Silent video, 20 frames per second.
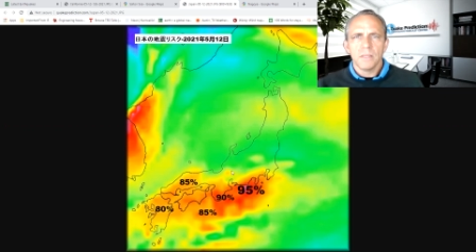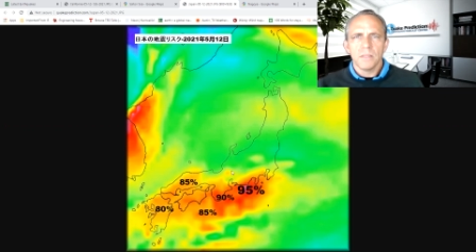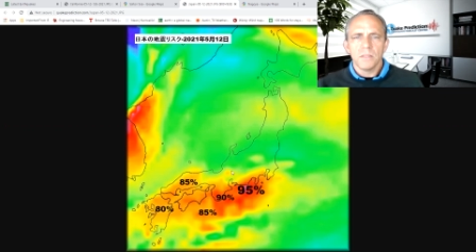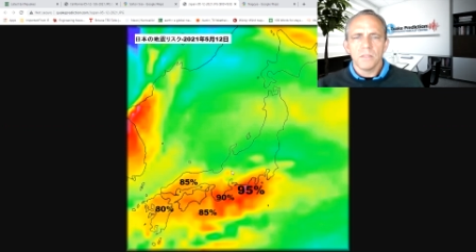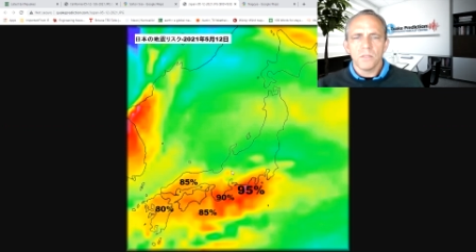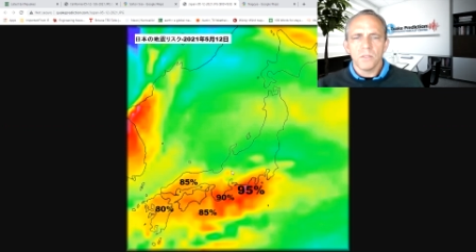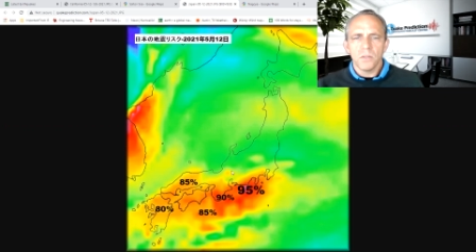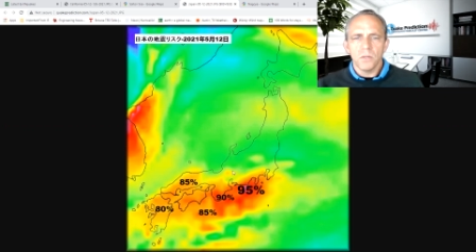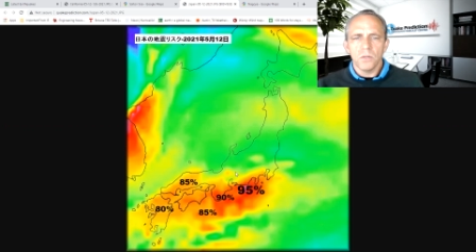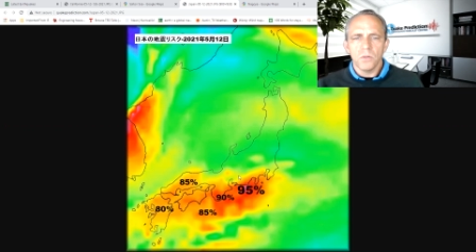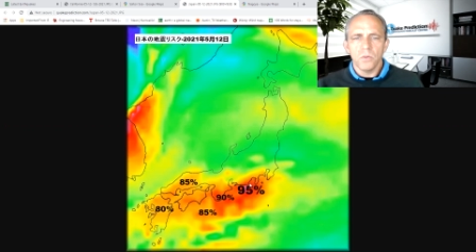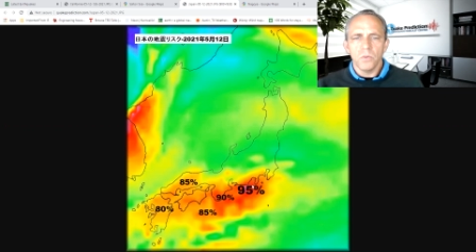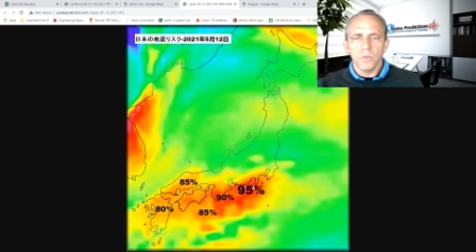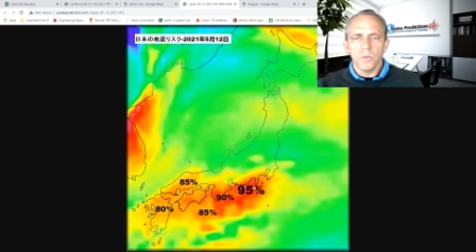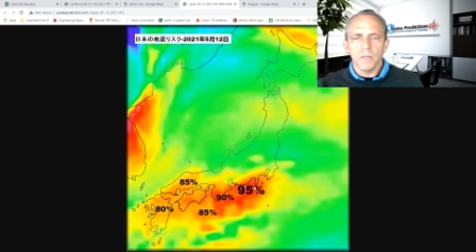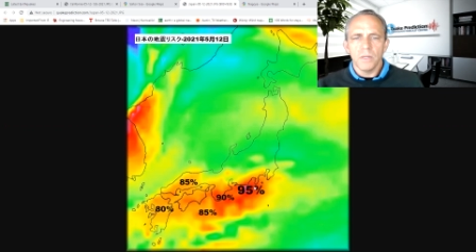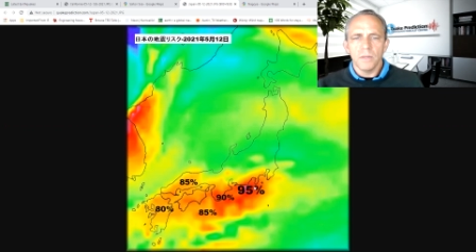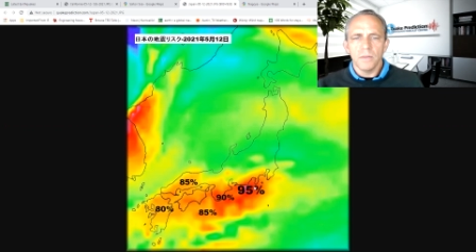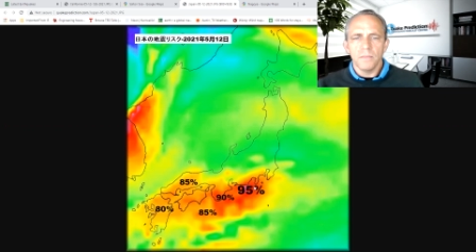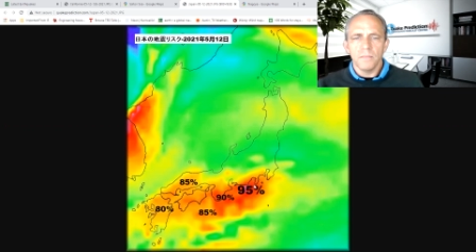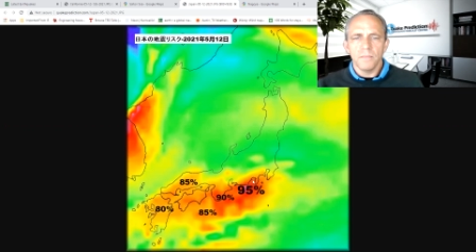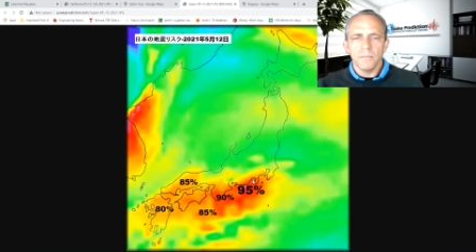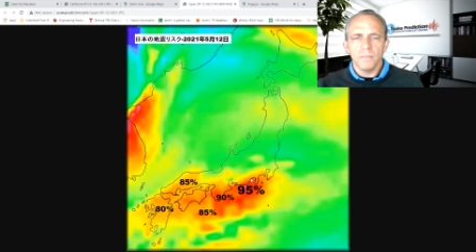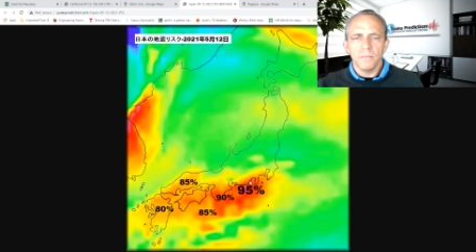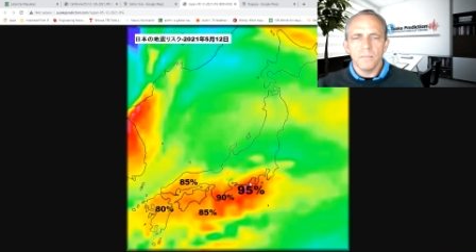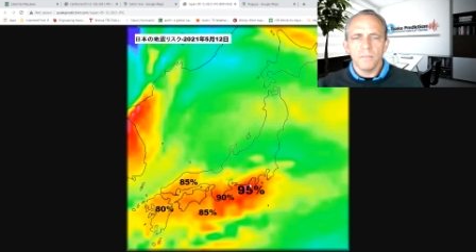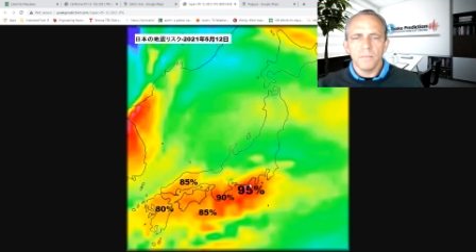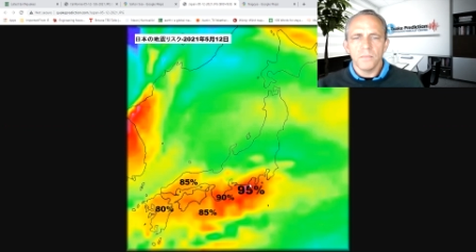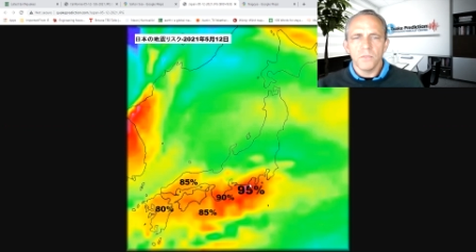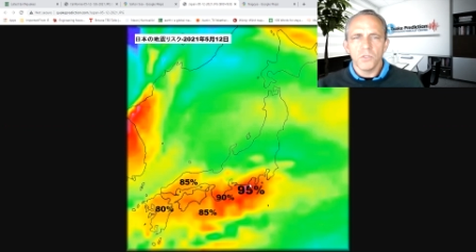So uh,
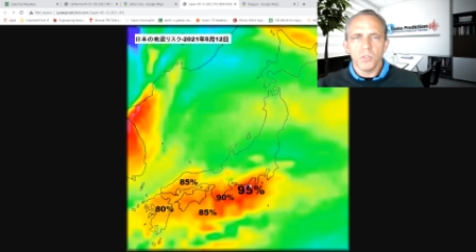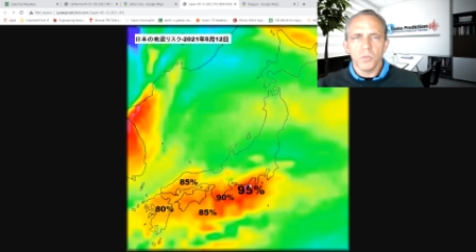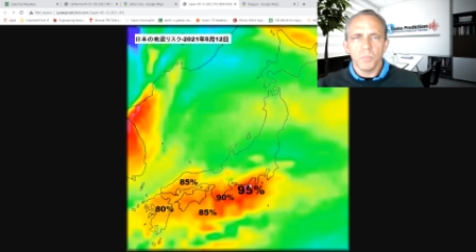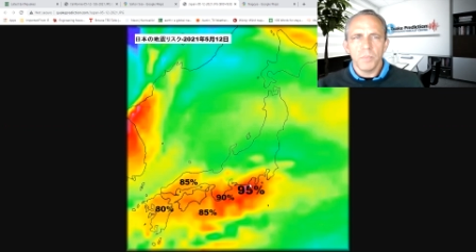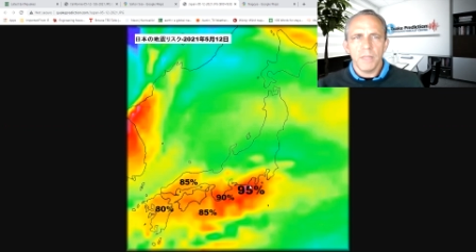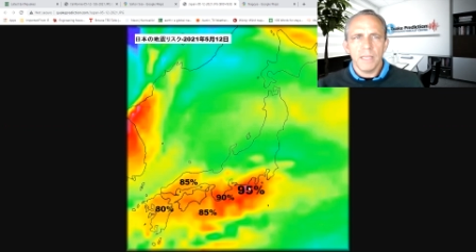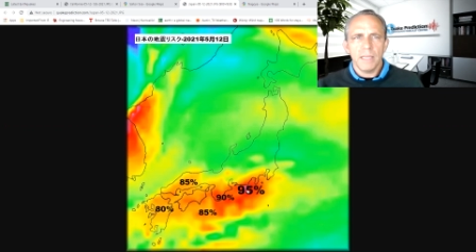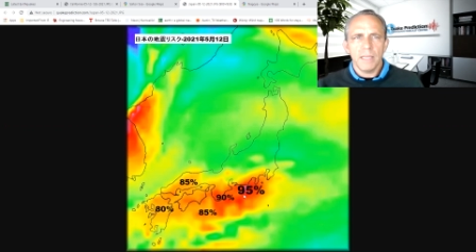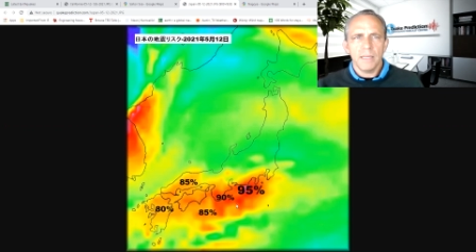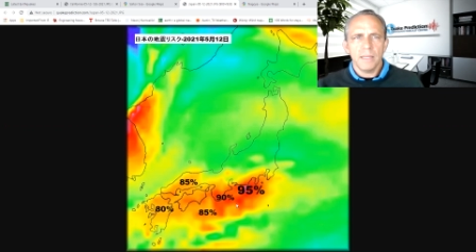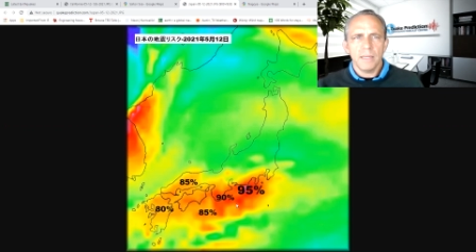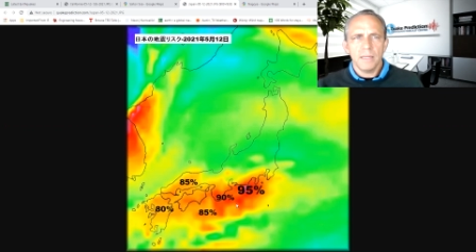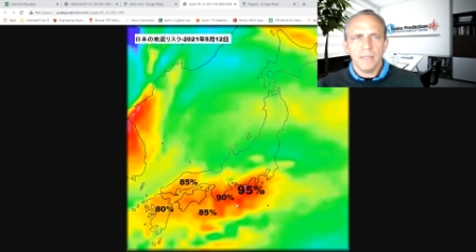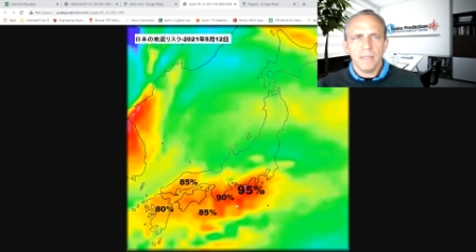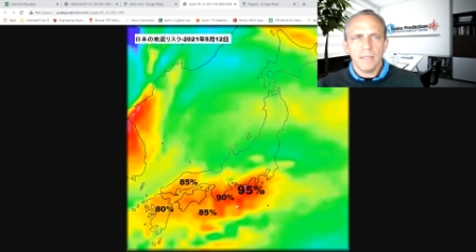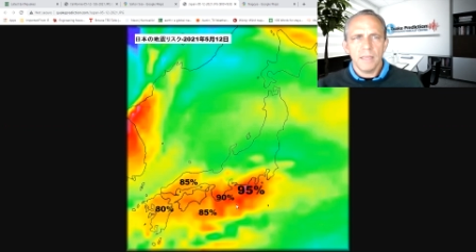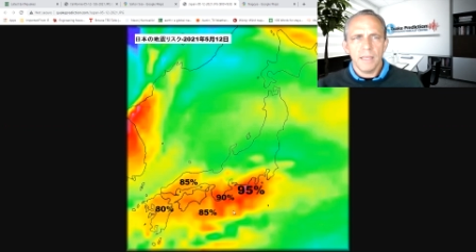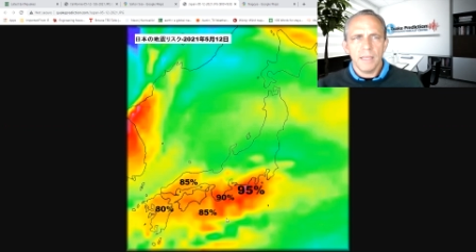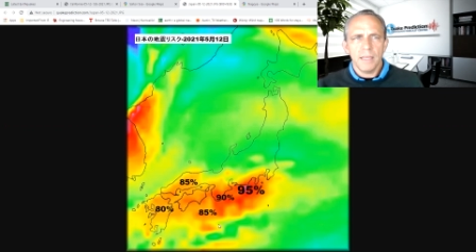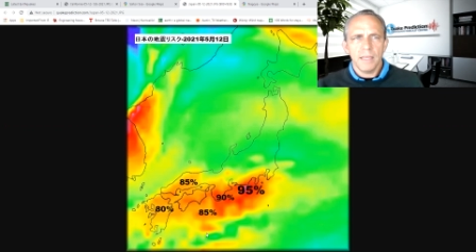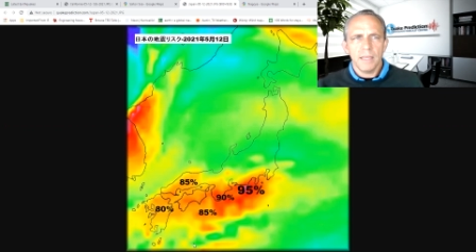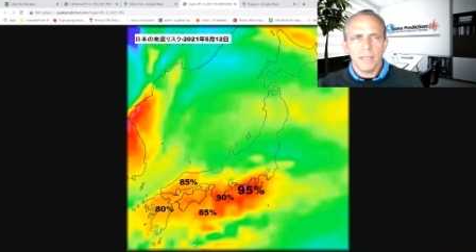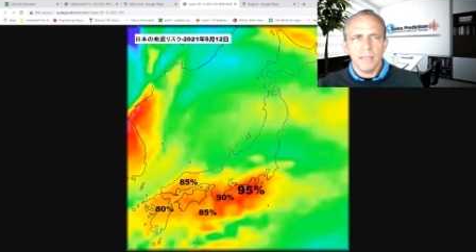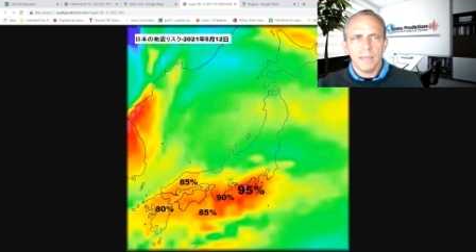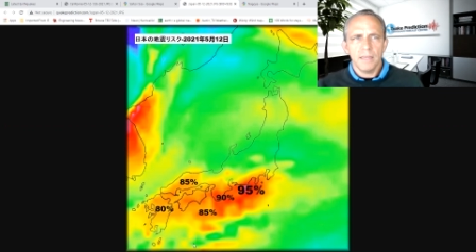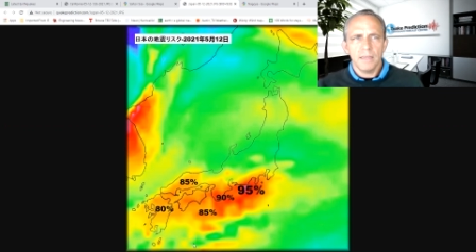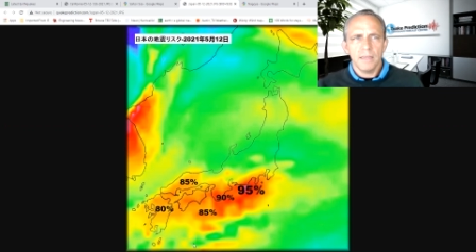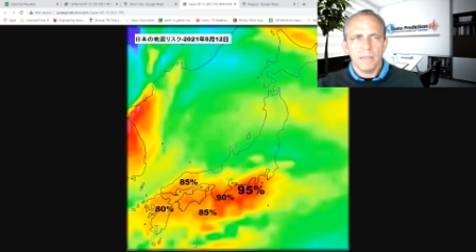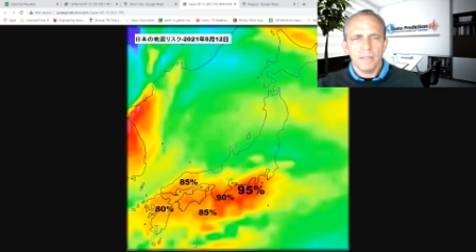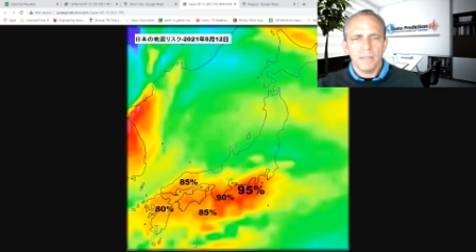Japan
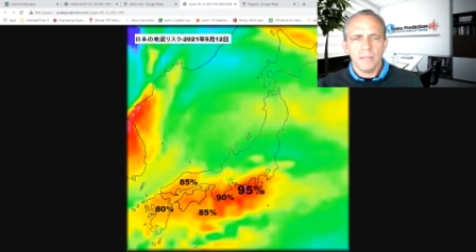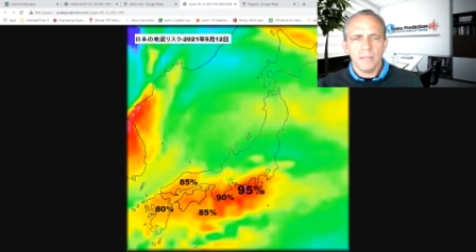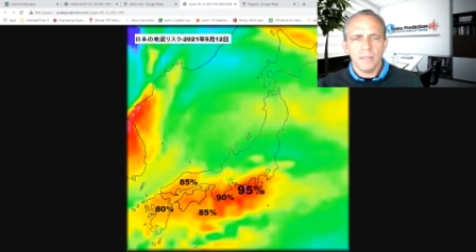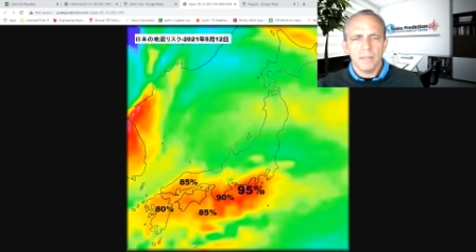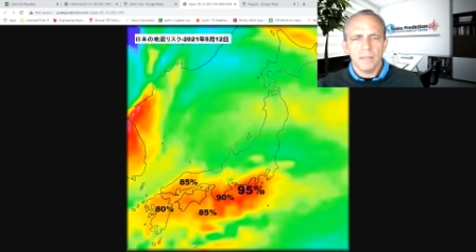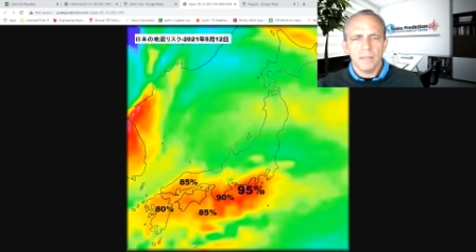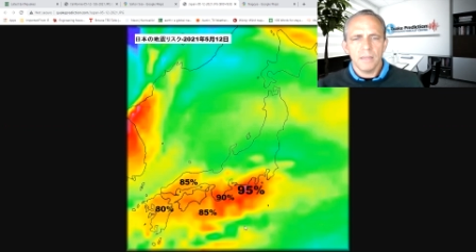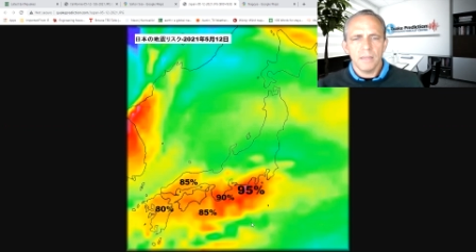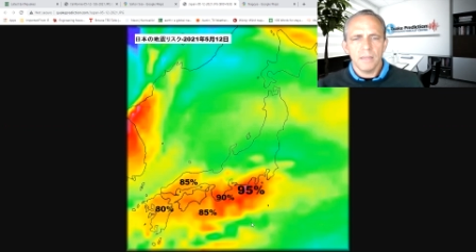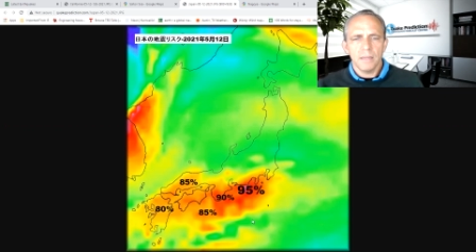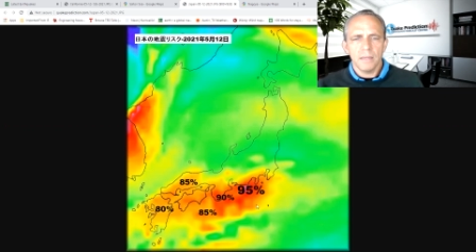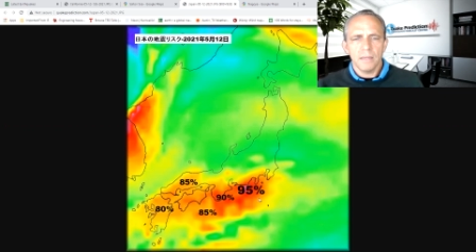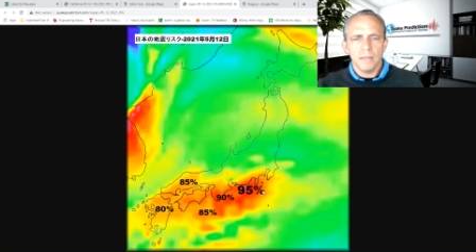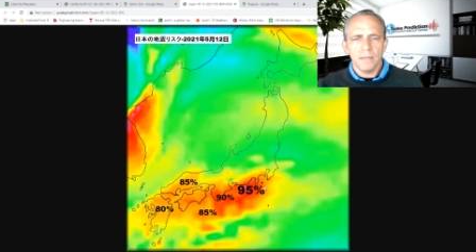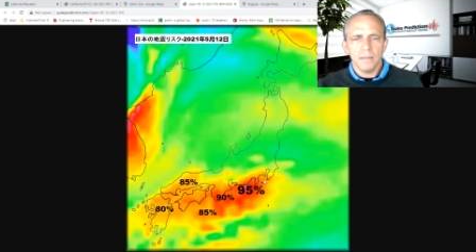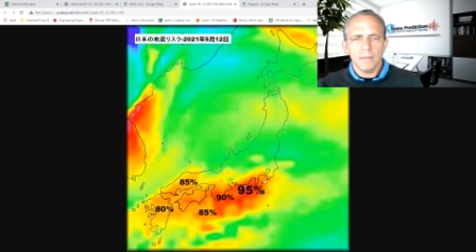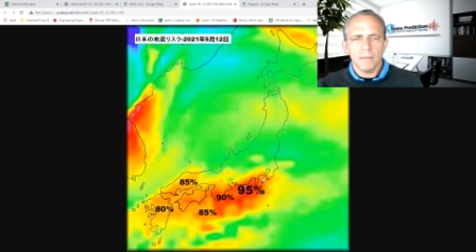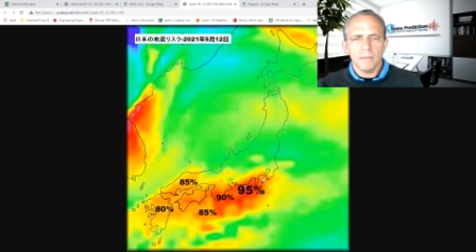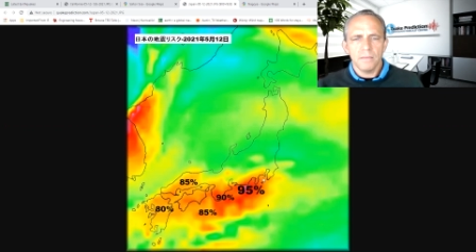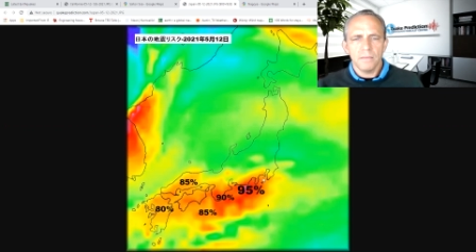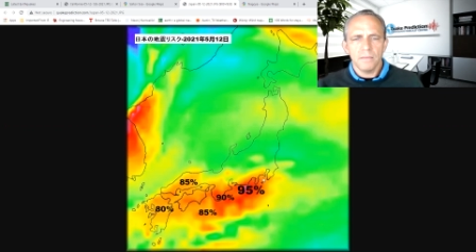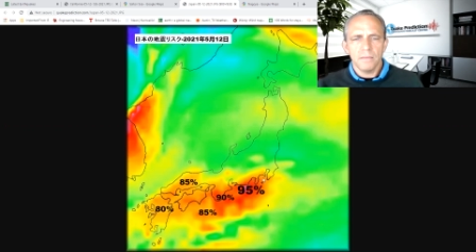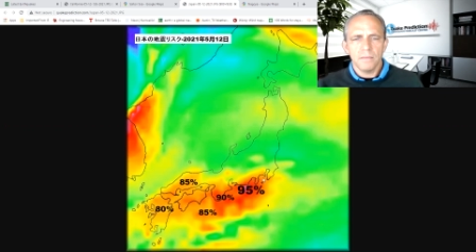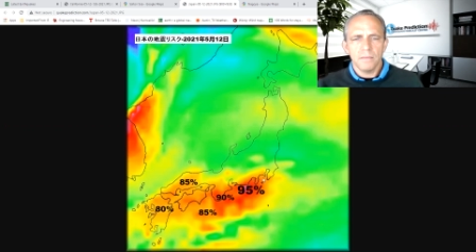and uh,